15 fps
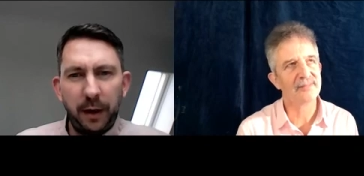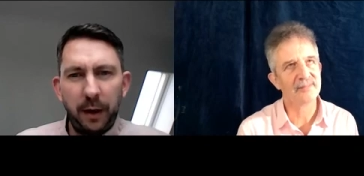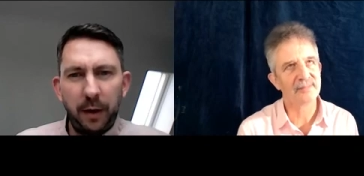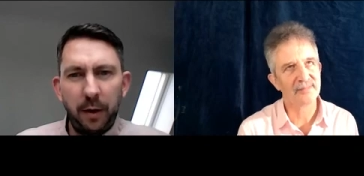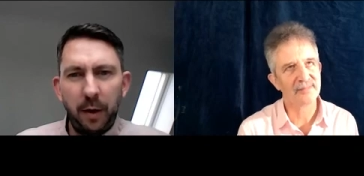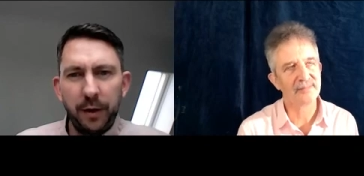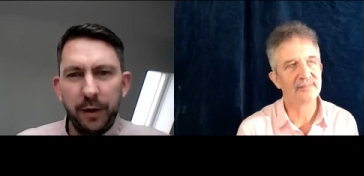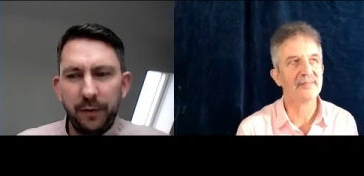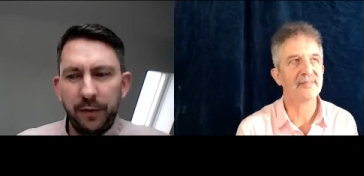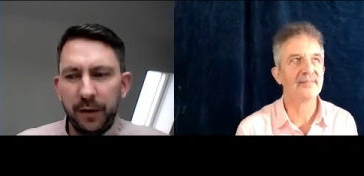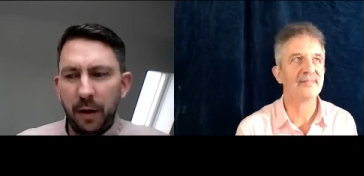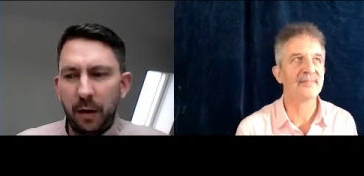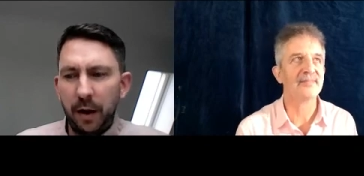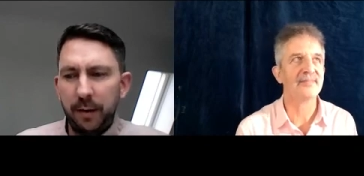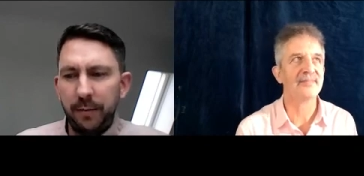Speaker 1: a lot of
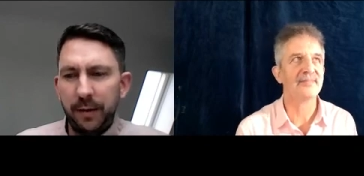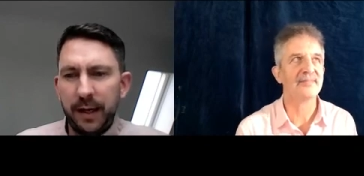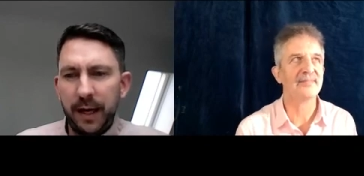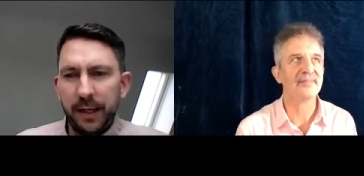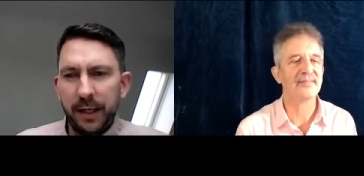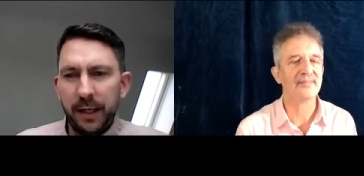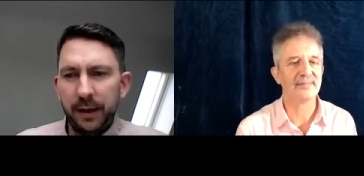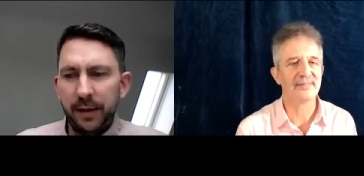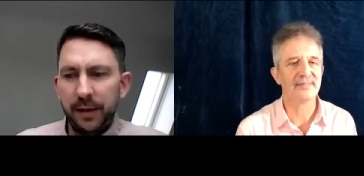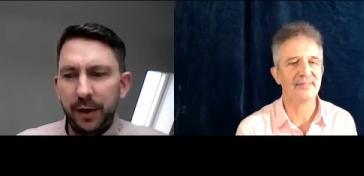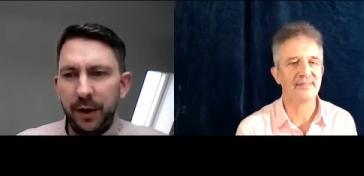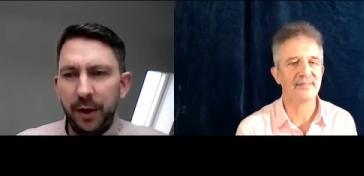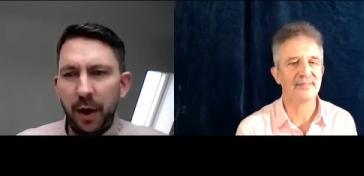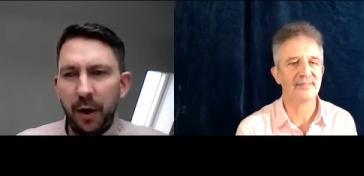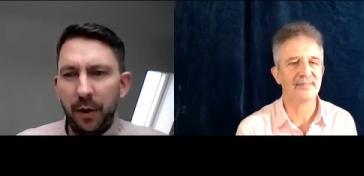time getting to
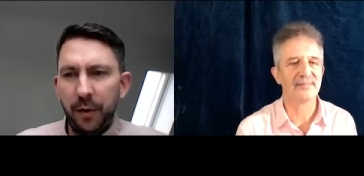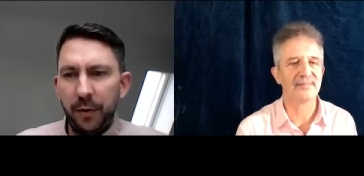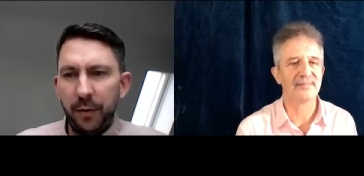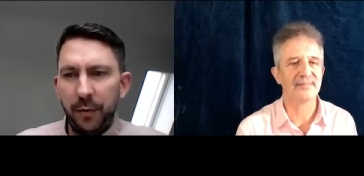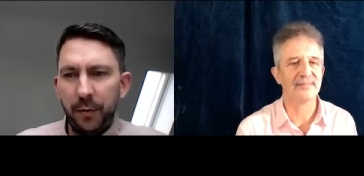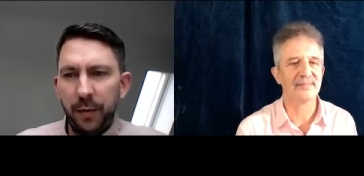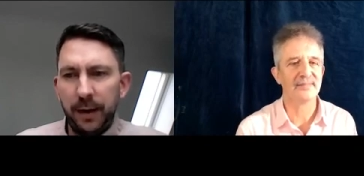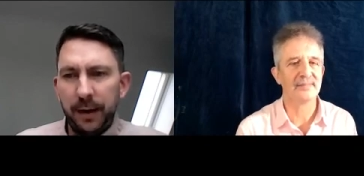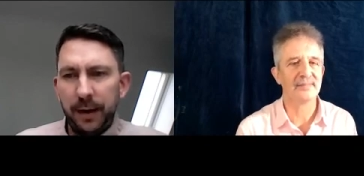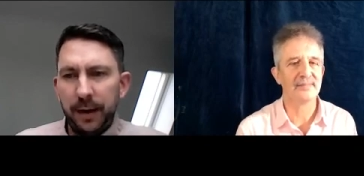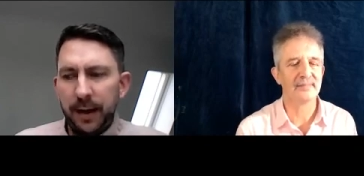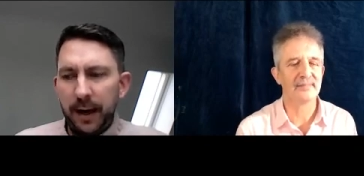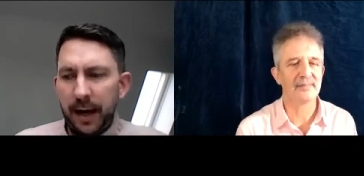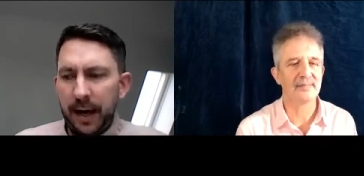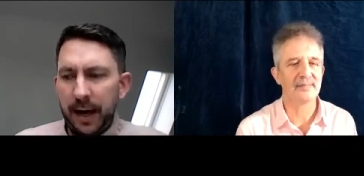know
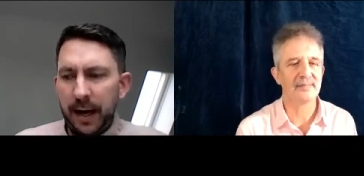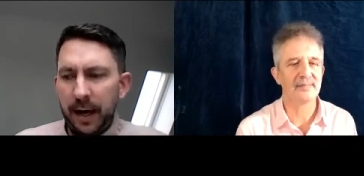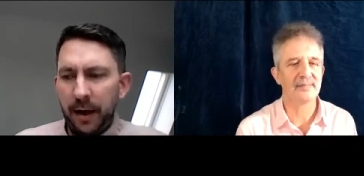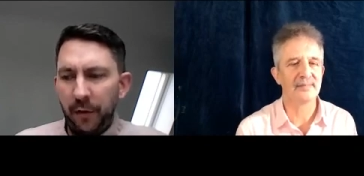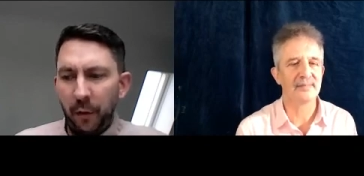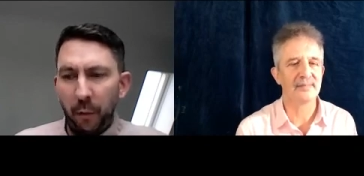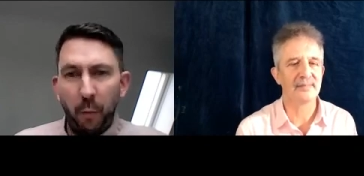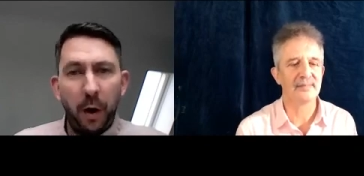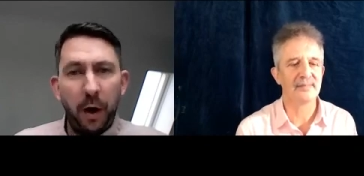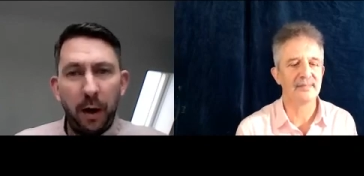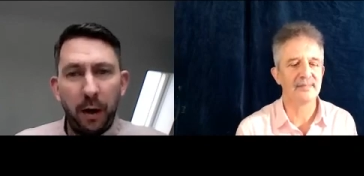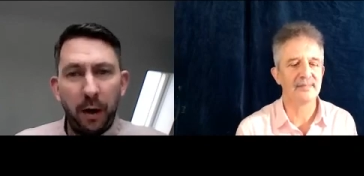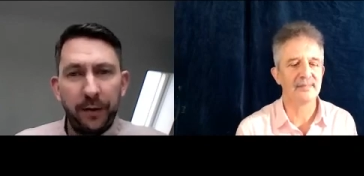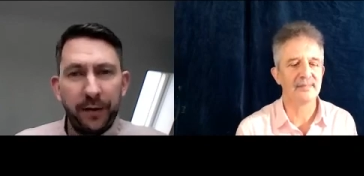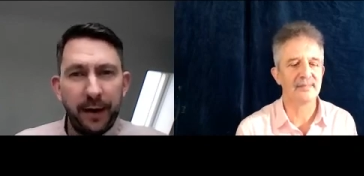uh, the
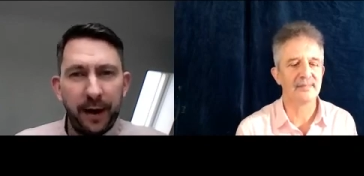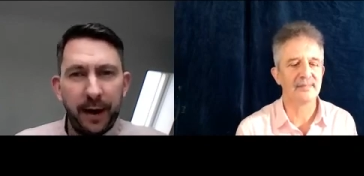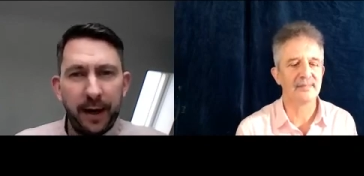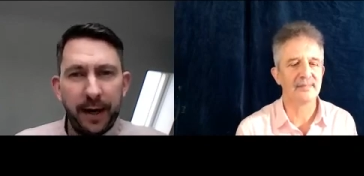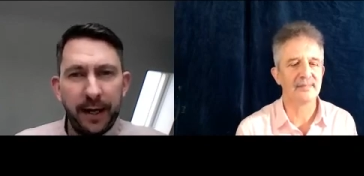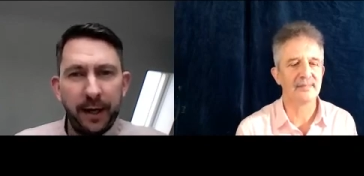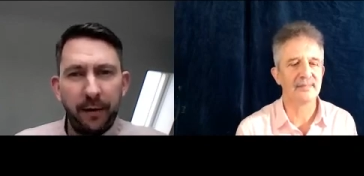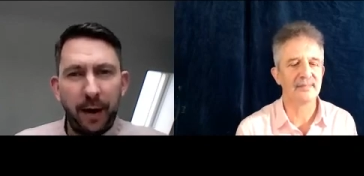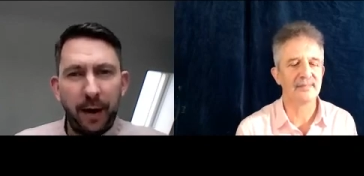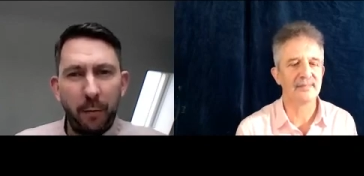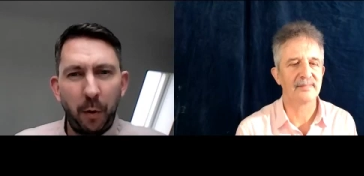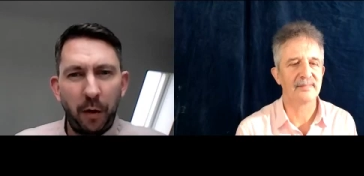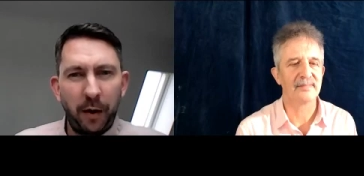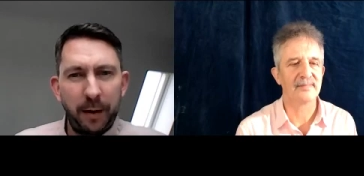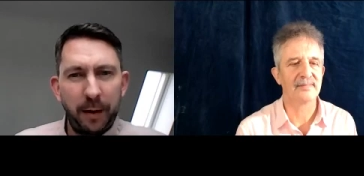world uh, in and around
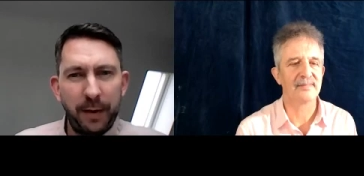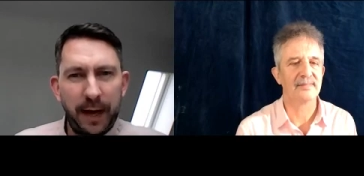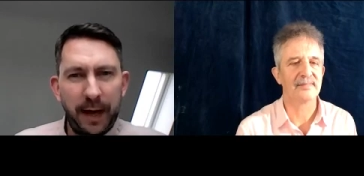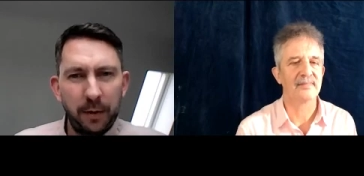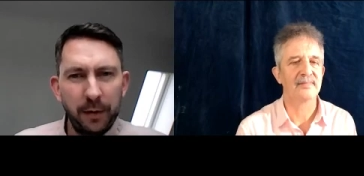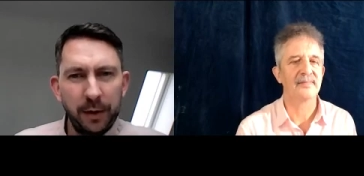where I am now.